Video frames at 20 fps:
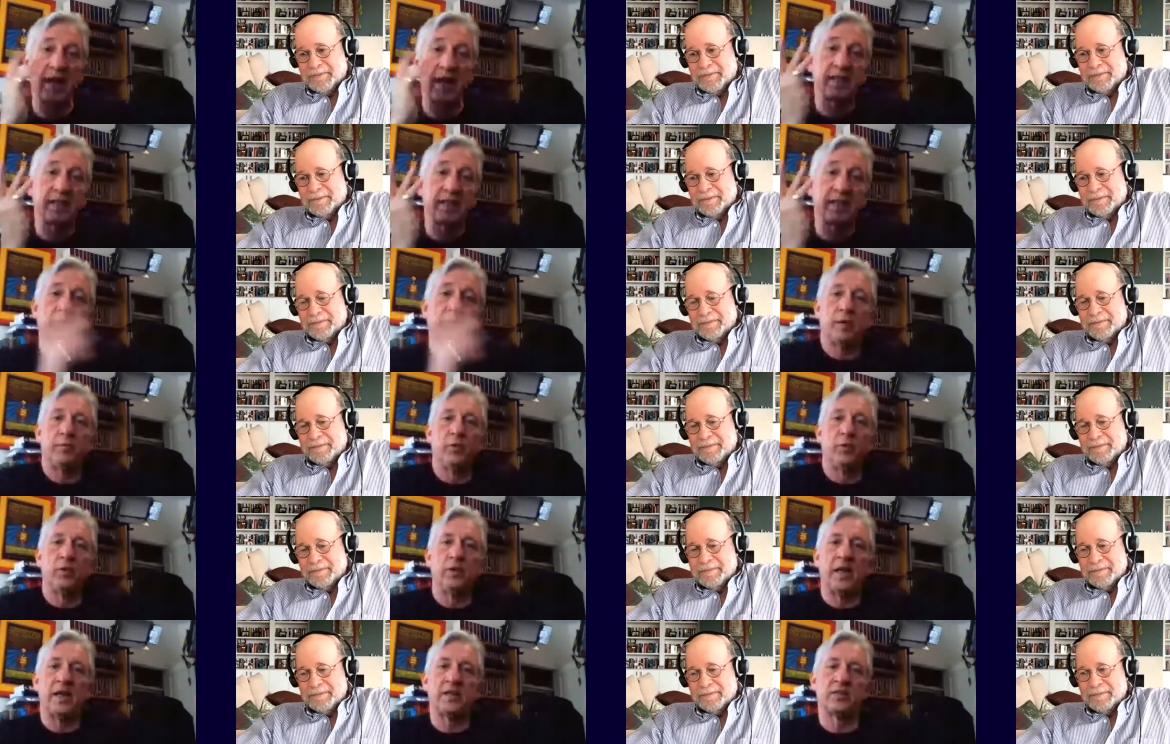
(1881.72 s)
Speaker 1: the academic
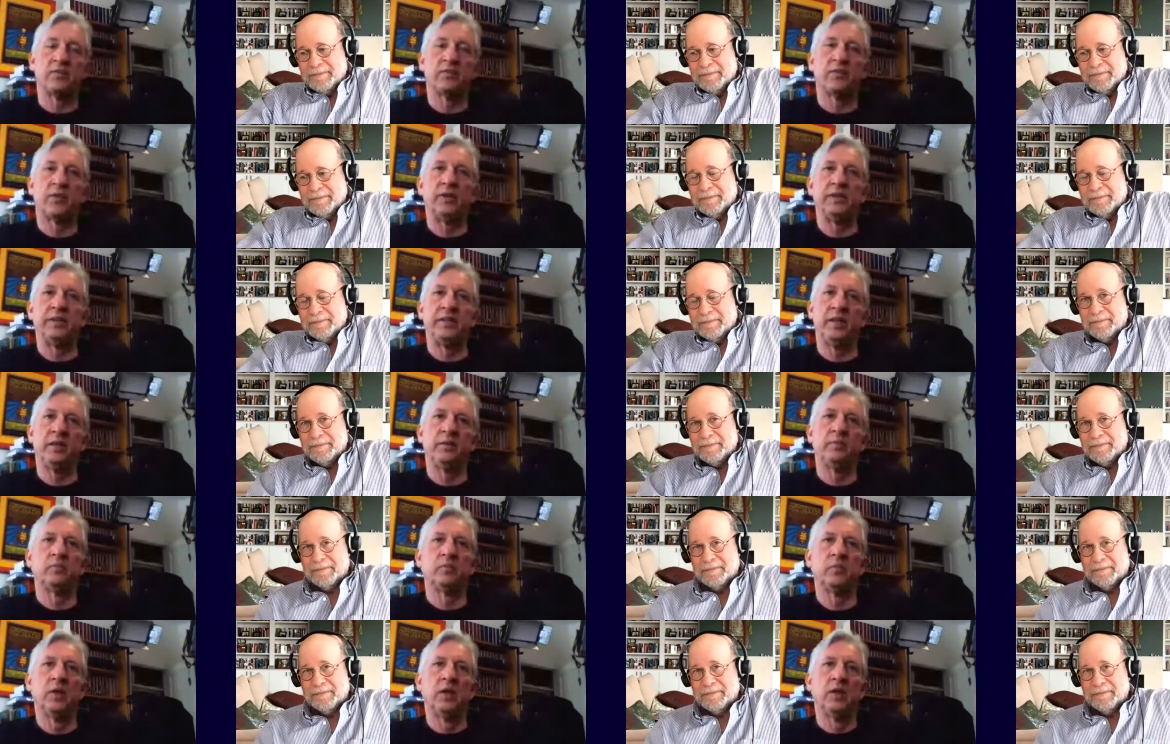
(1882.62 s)
community has a very
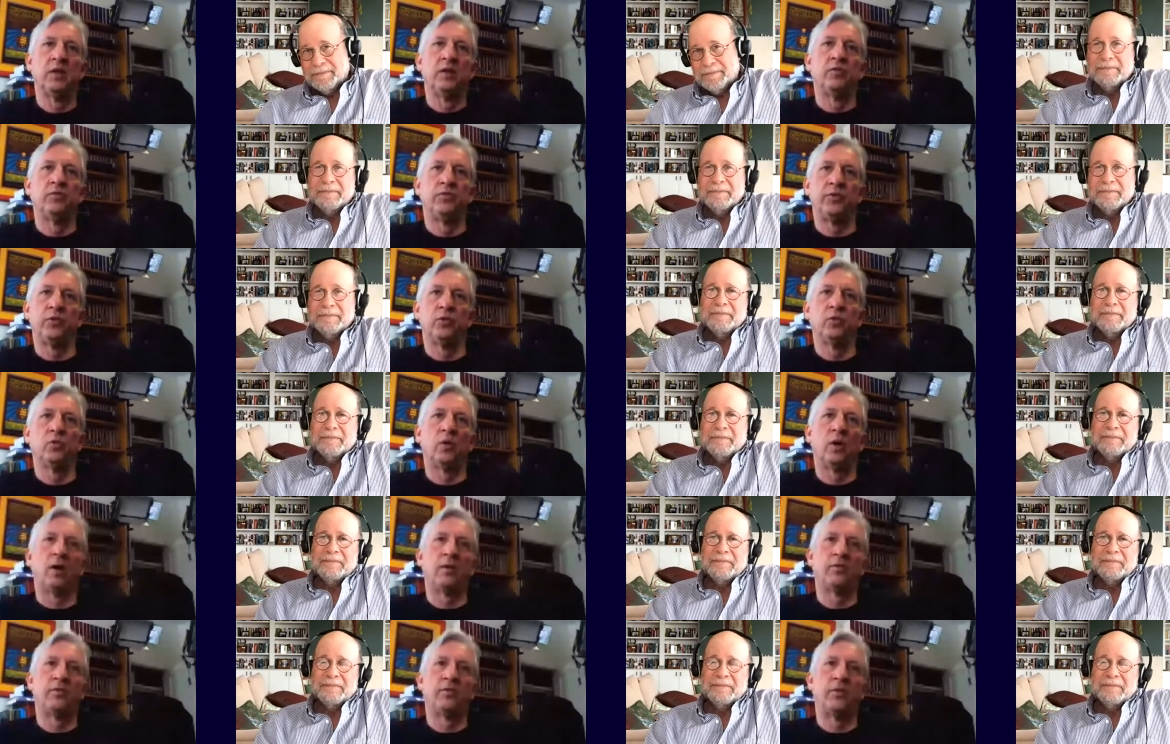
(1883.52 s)
dim
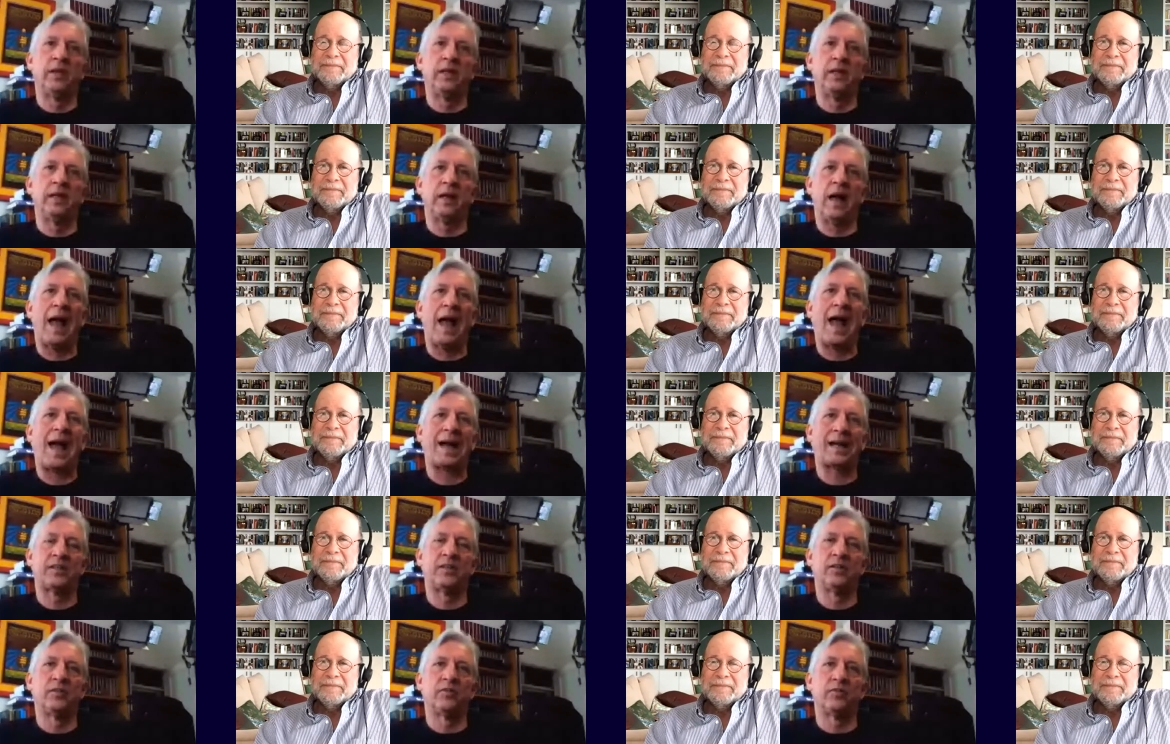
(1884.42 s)
view of the
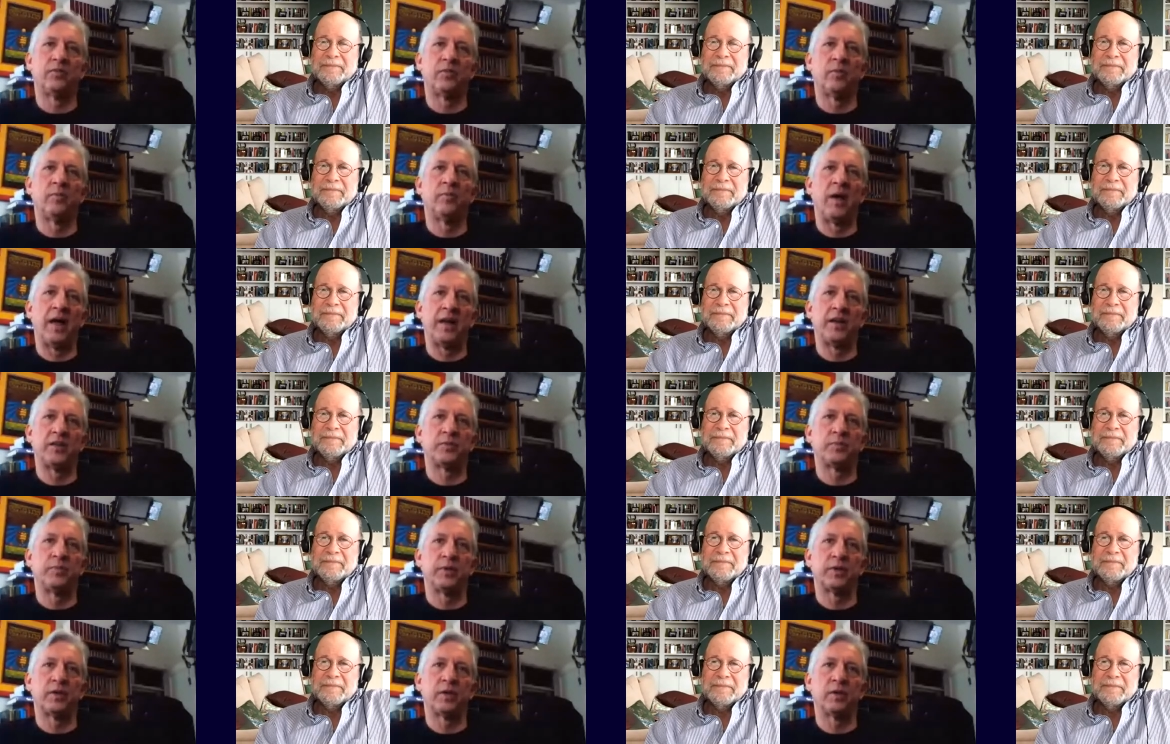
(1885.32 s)
active
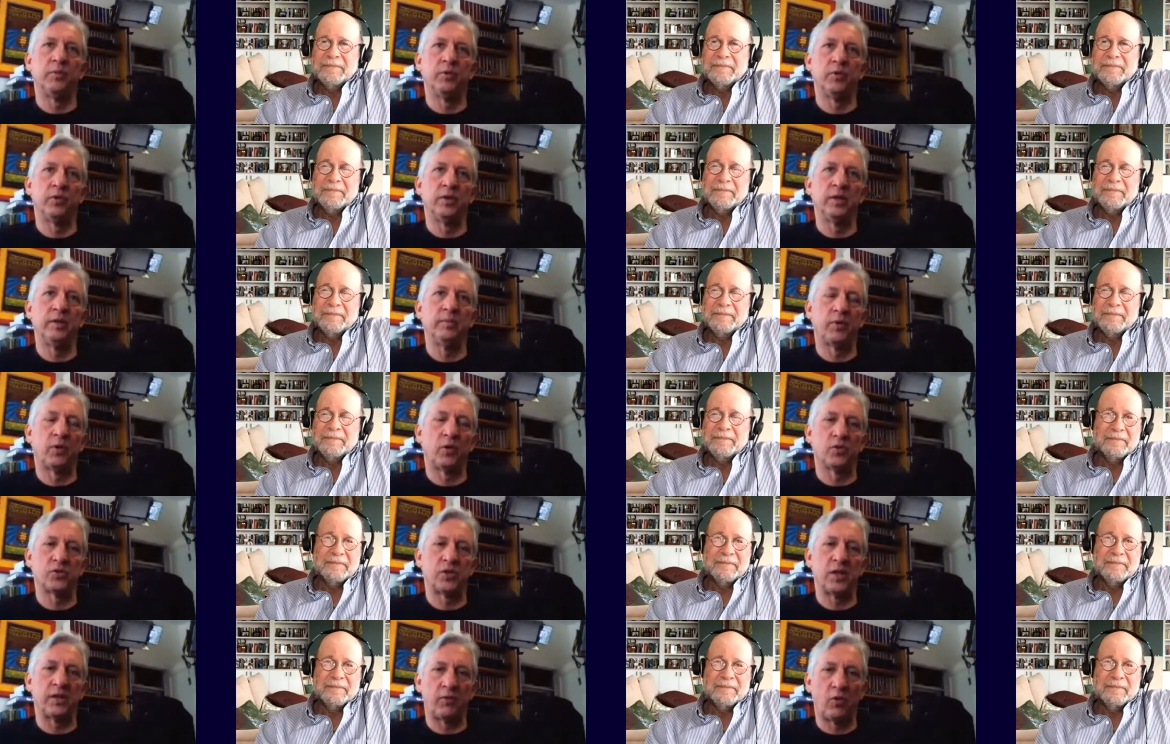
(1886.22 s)
management community
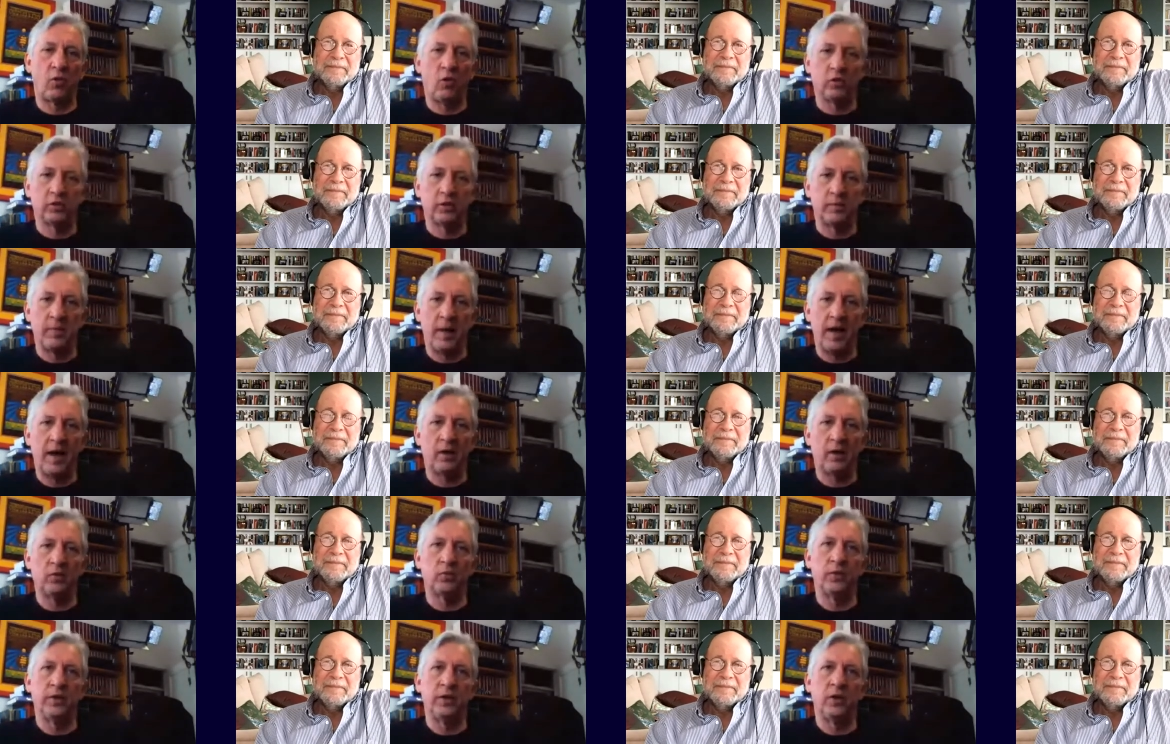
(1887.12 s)
They call them
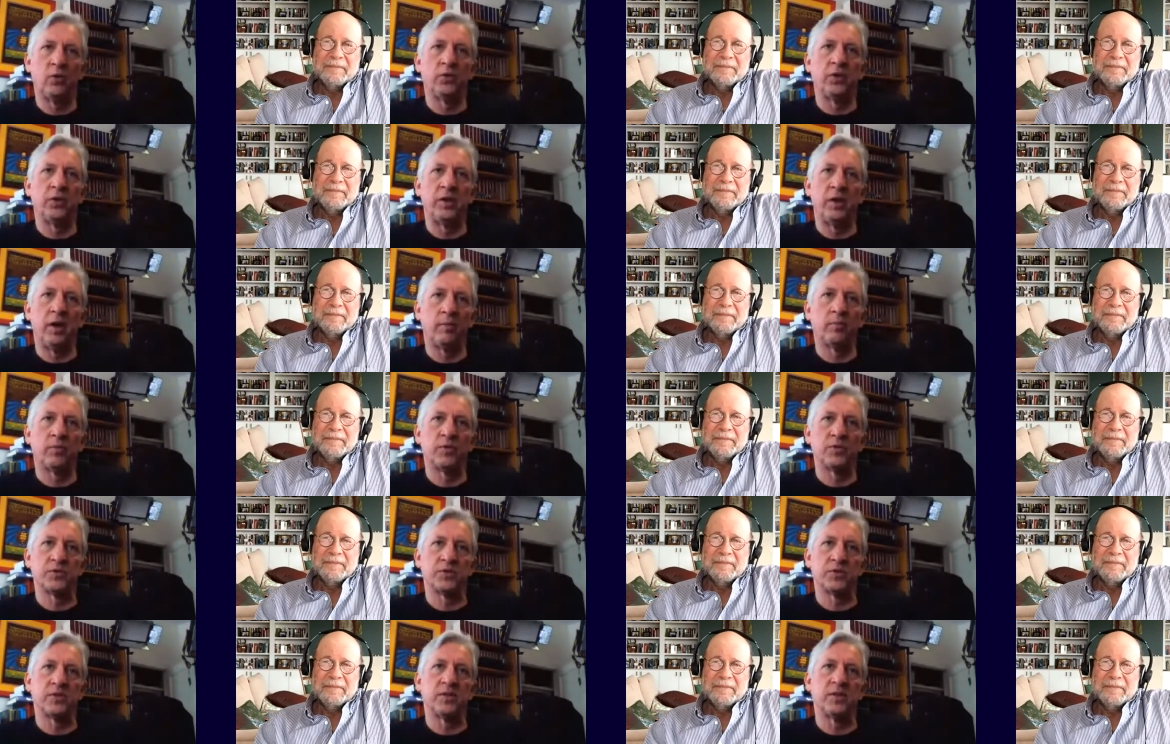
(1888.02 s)
out. We know the
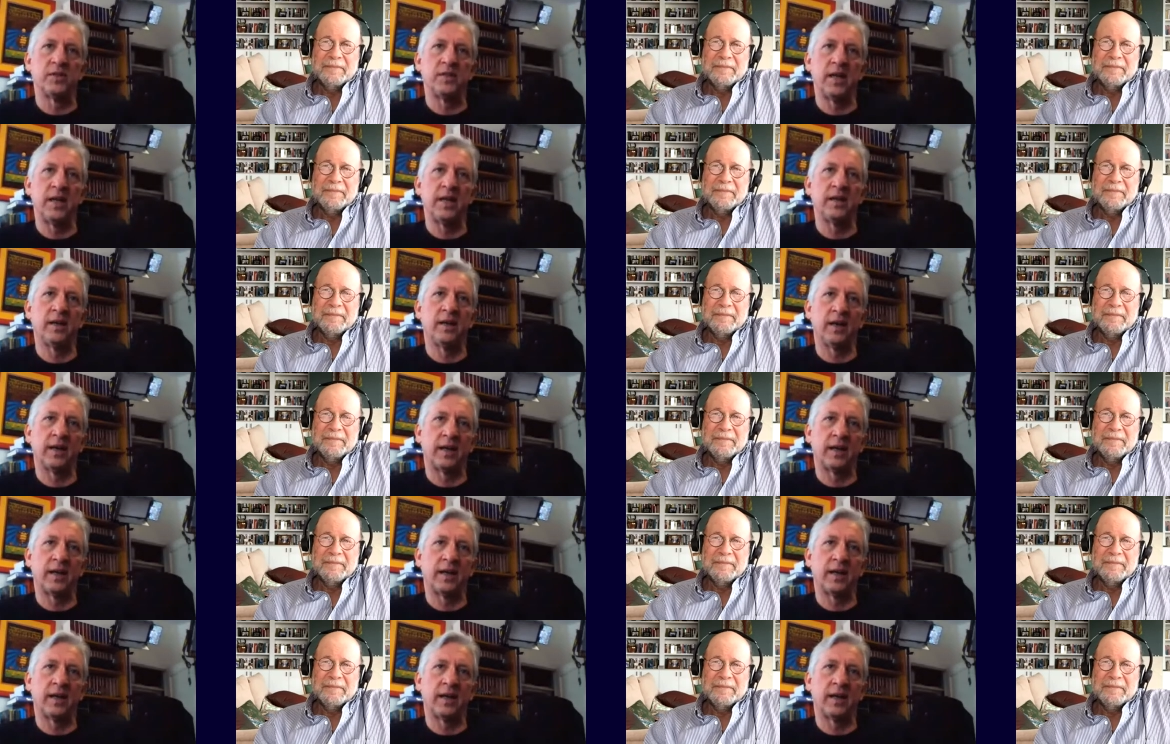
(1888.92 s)
numbers and the data.